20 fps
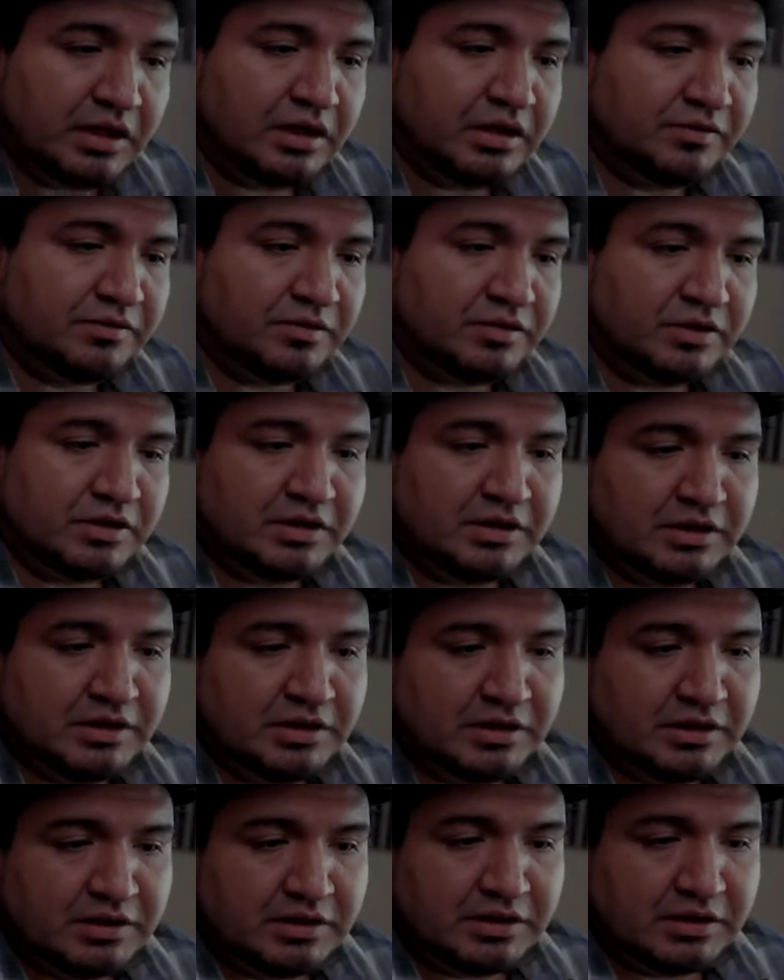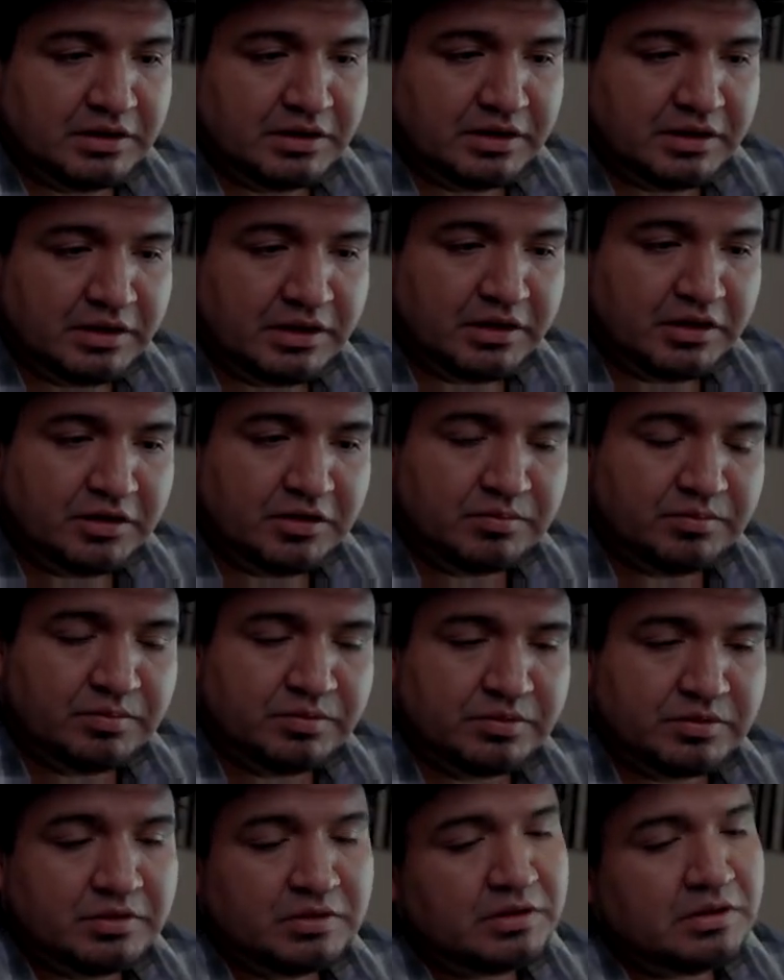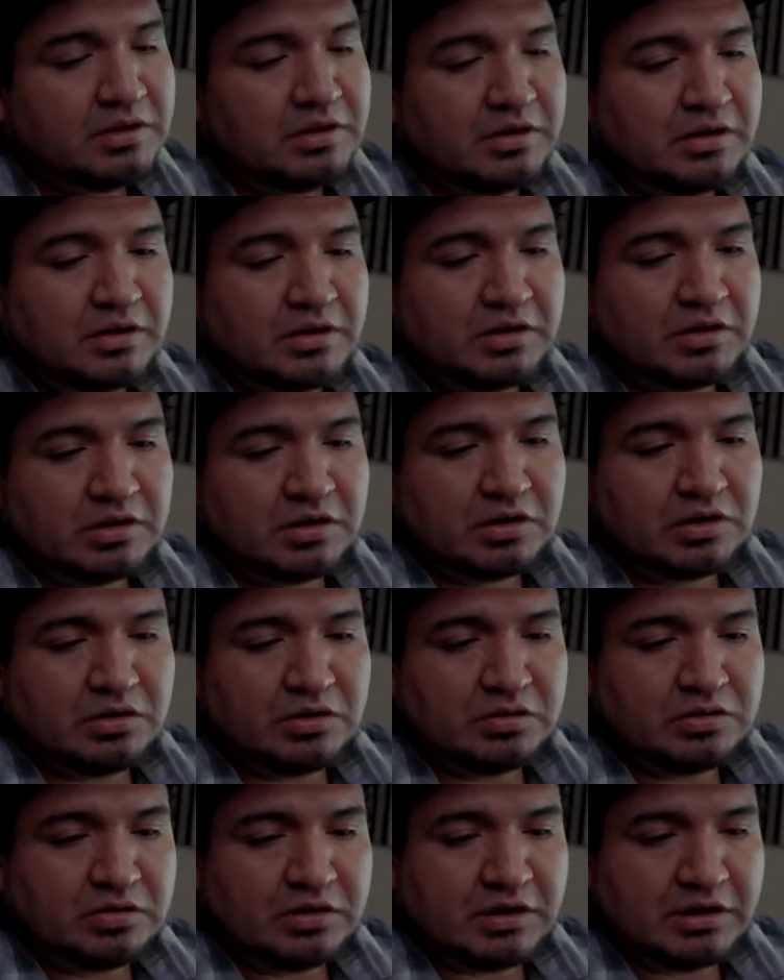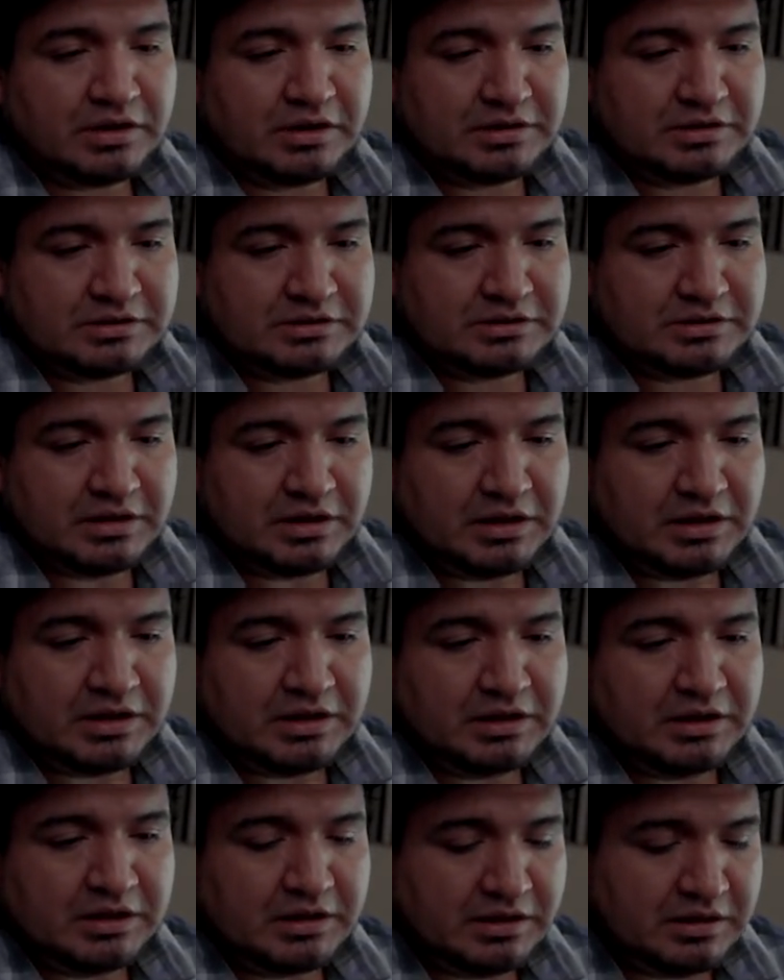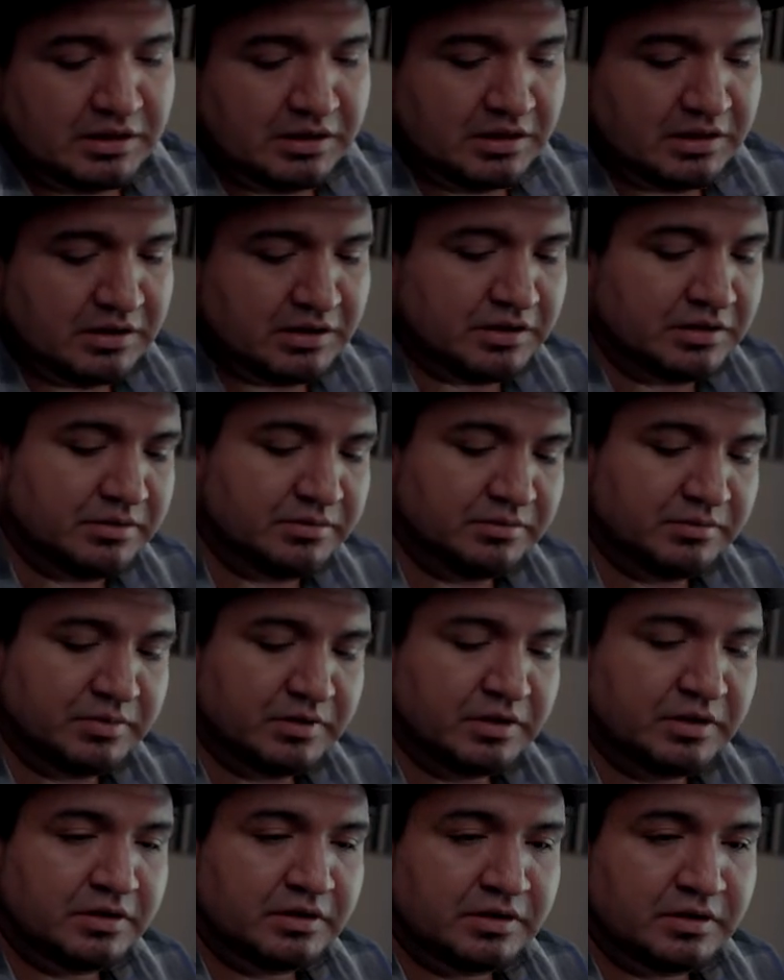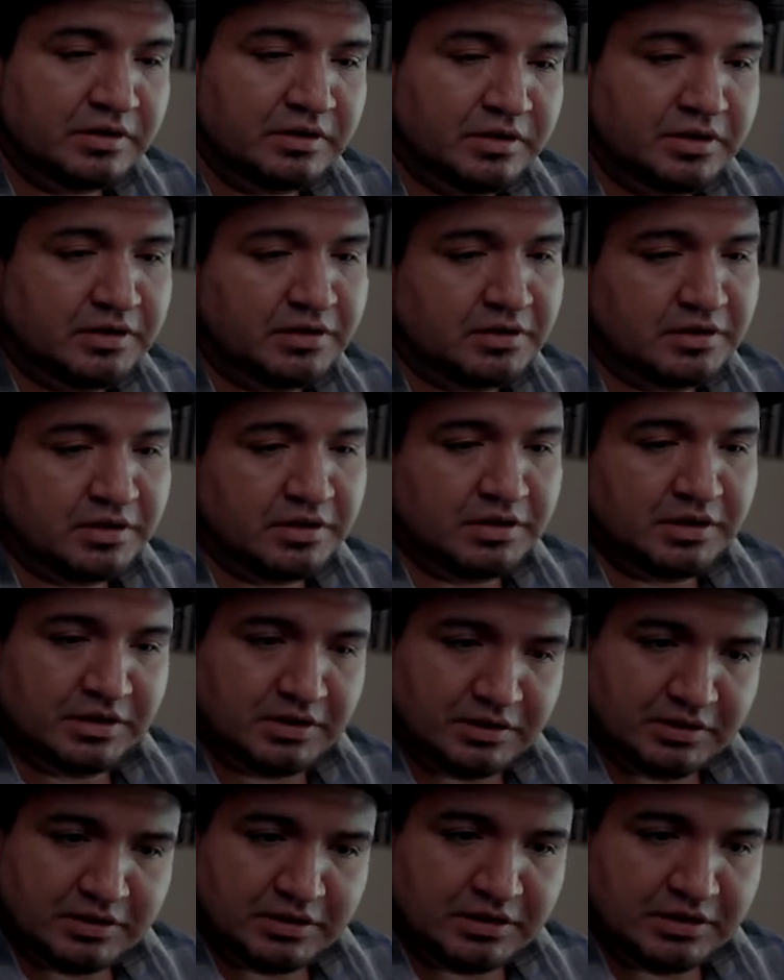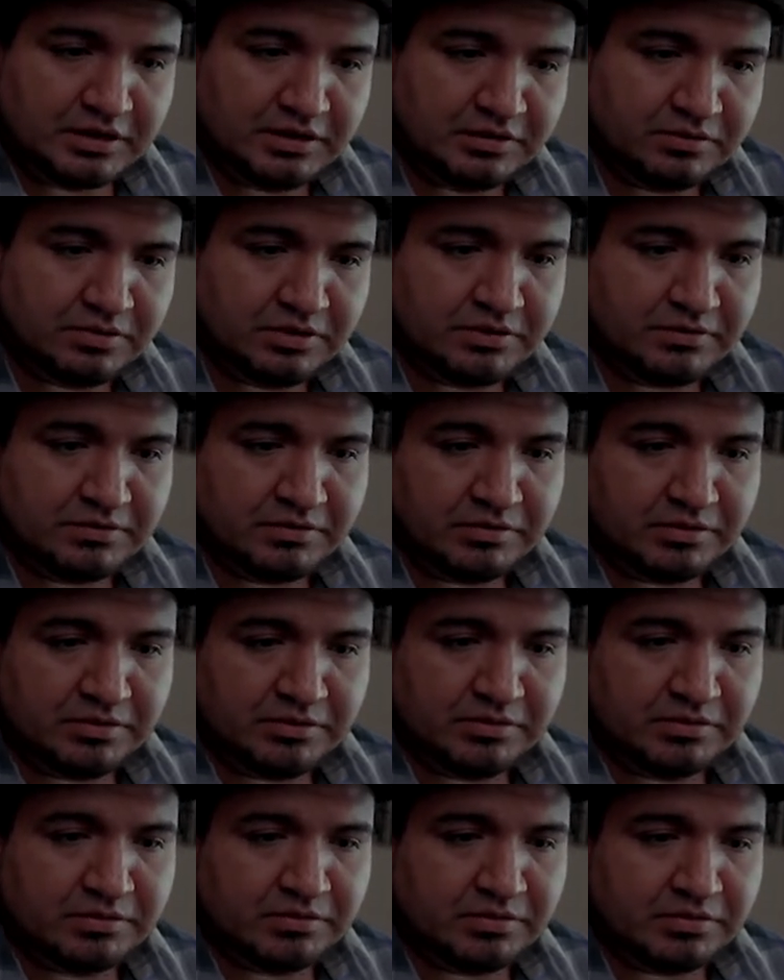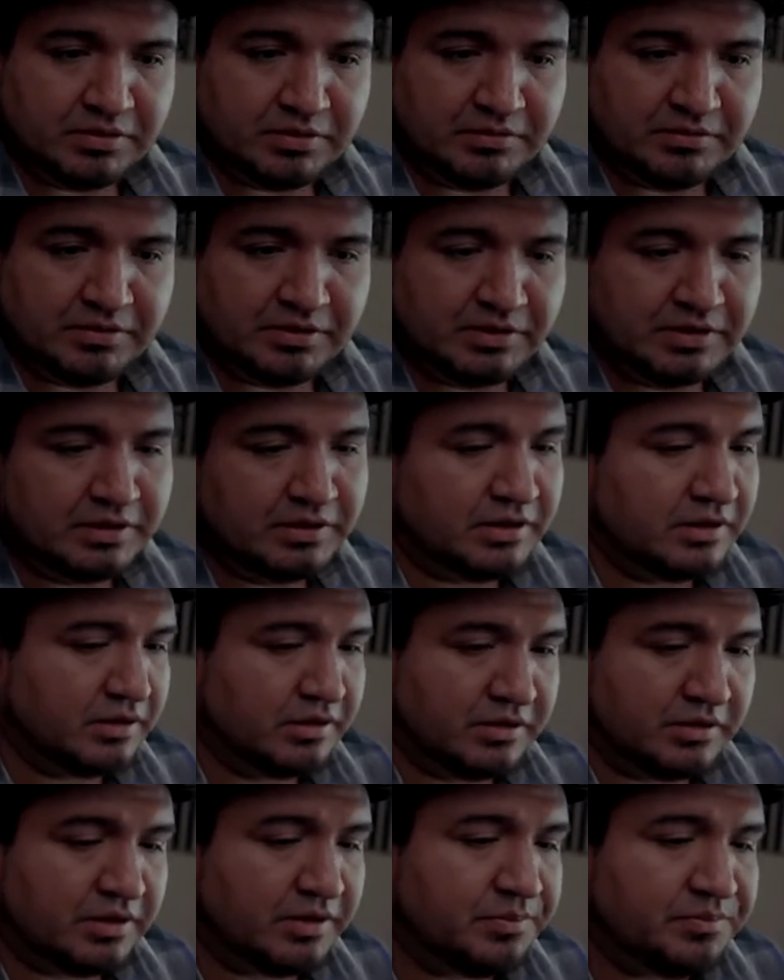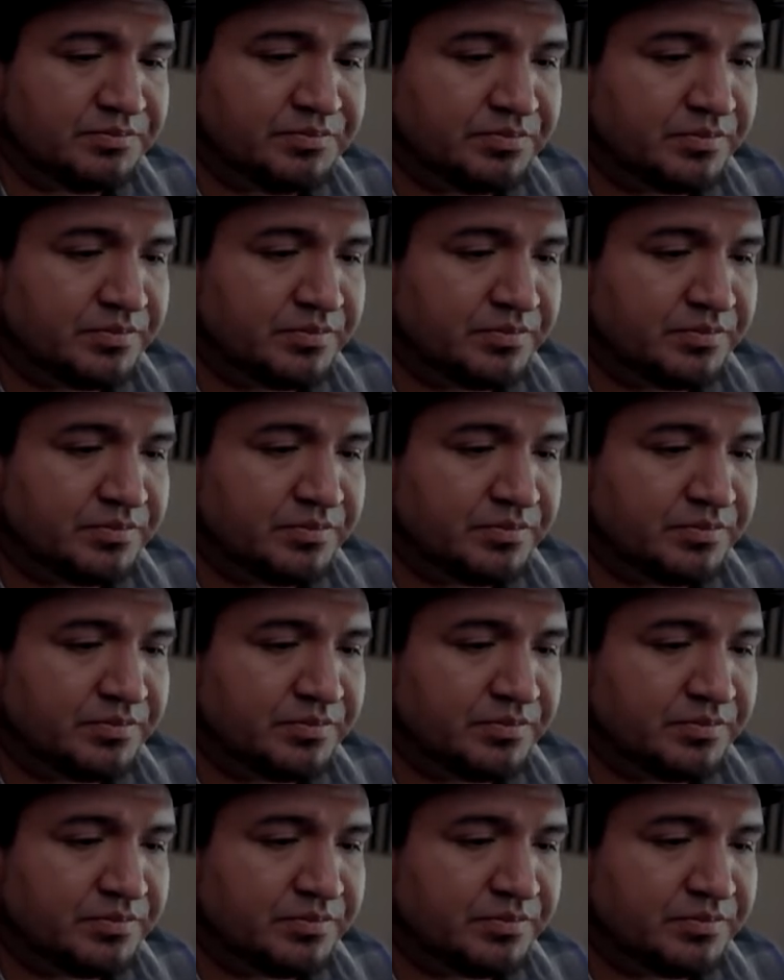If you need help, call us at 53 whatever. Okay.